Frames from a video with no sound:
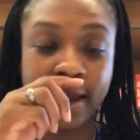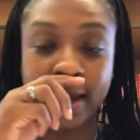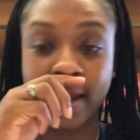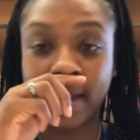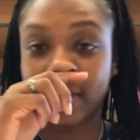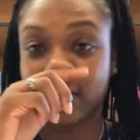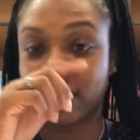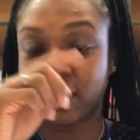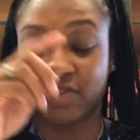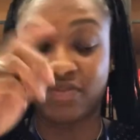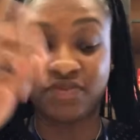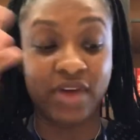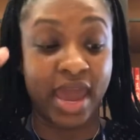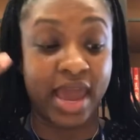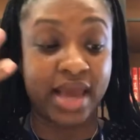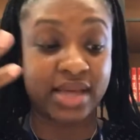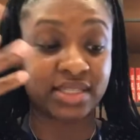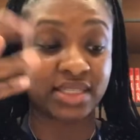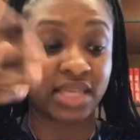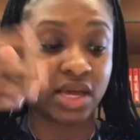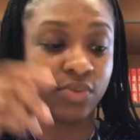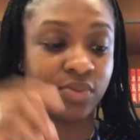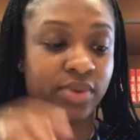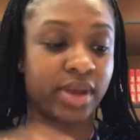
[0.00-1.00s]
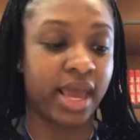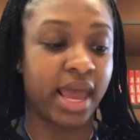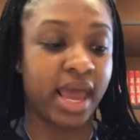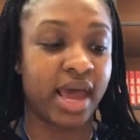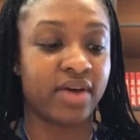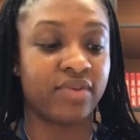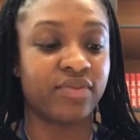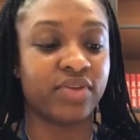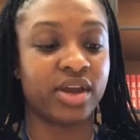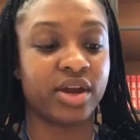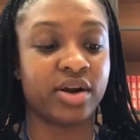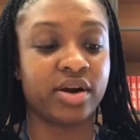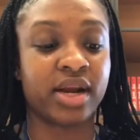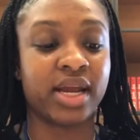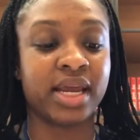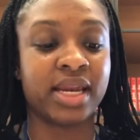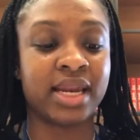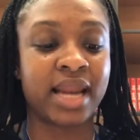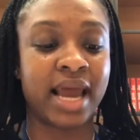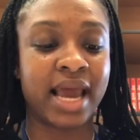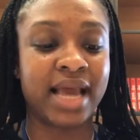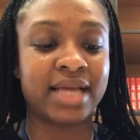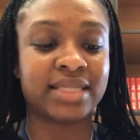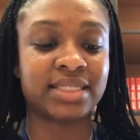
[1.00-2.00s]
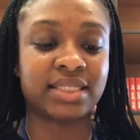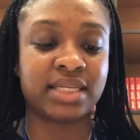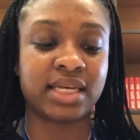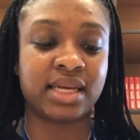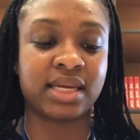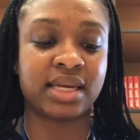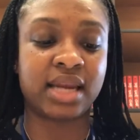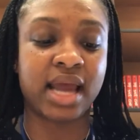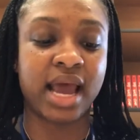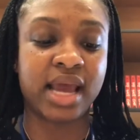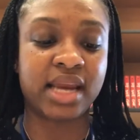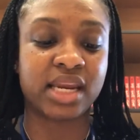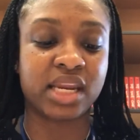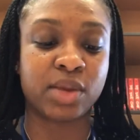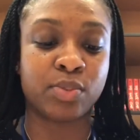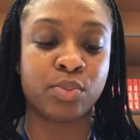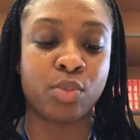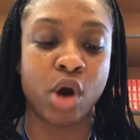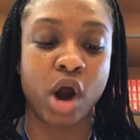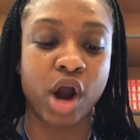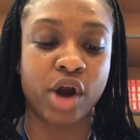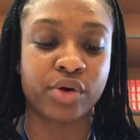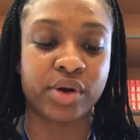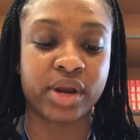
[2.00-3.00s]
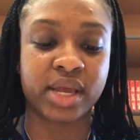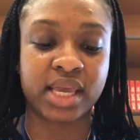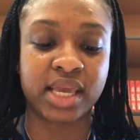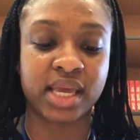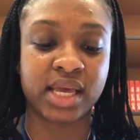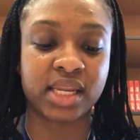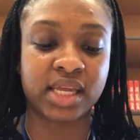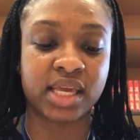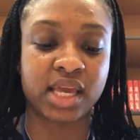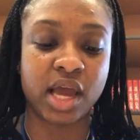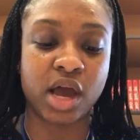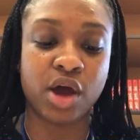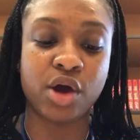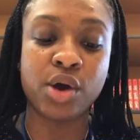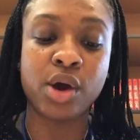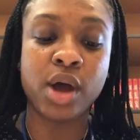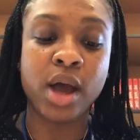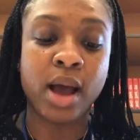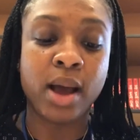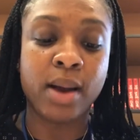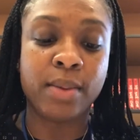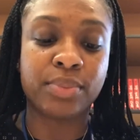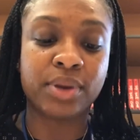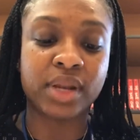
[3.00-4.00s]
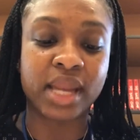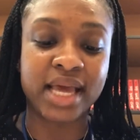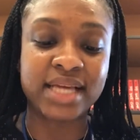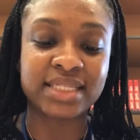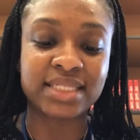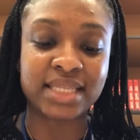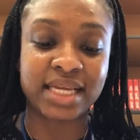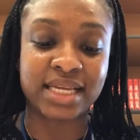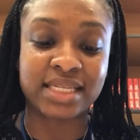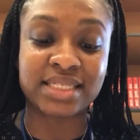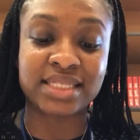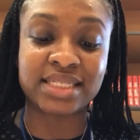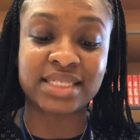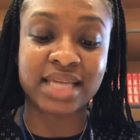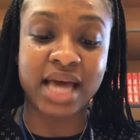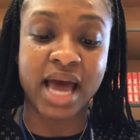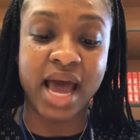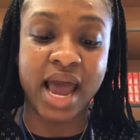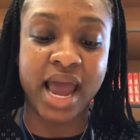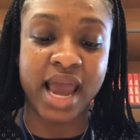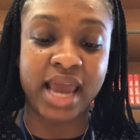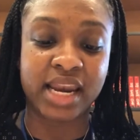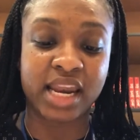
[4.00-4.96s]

The facts that we have here: in 1990, Margaret Gilio placed a sign